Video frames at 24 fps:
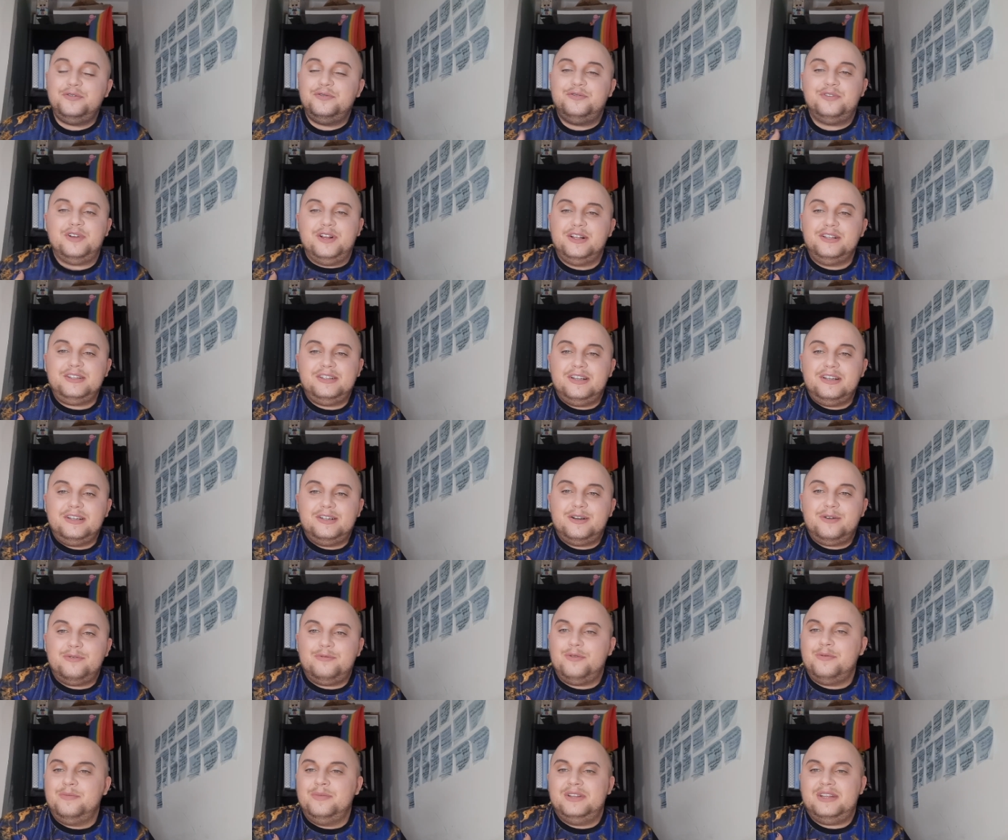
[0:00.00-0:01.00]
felt like a
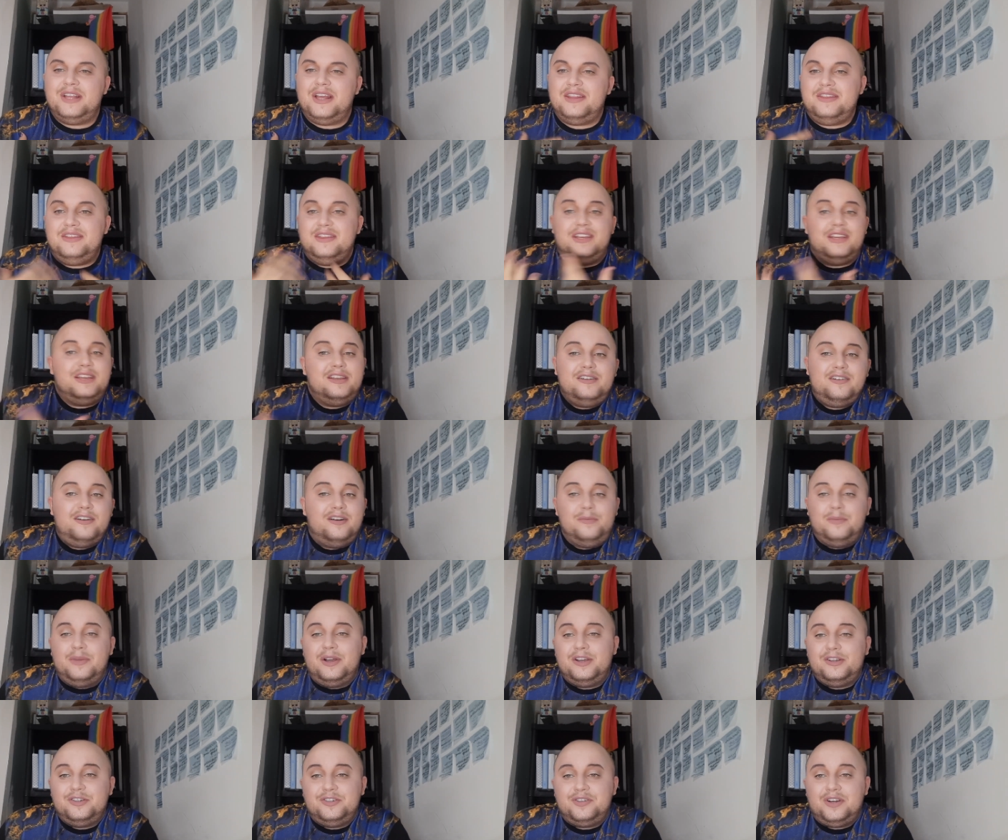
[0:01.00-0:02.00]
woman, and neither am
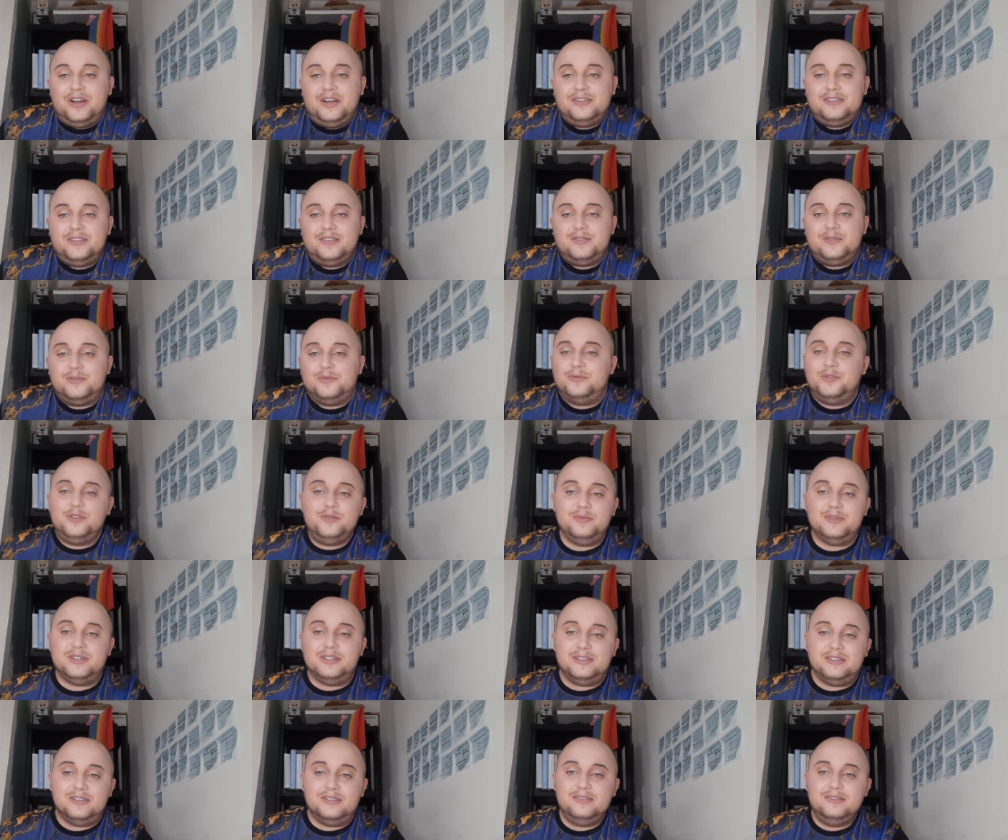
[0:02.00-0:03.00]
I attracted to
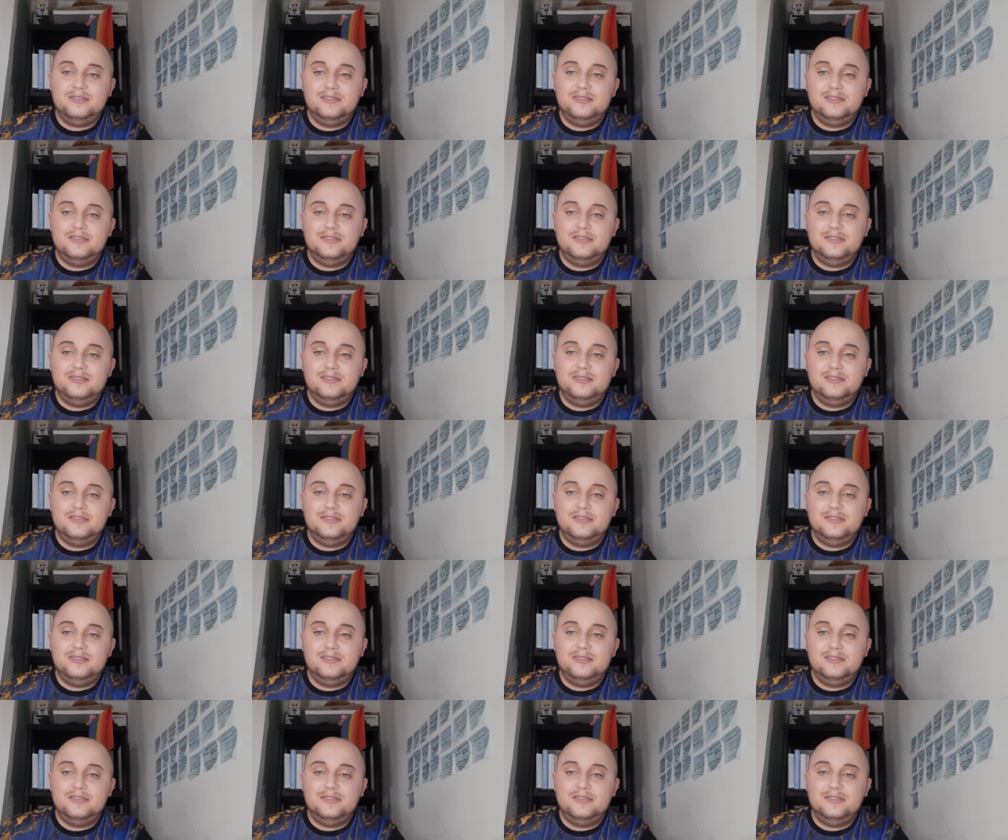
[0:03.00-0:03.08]
women.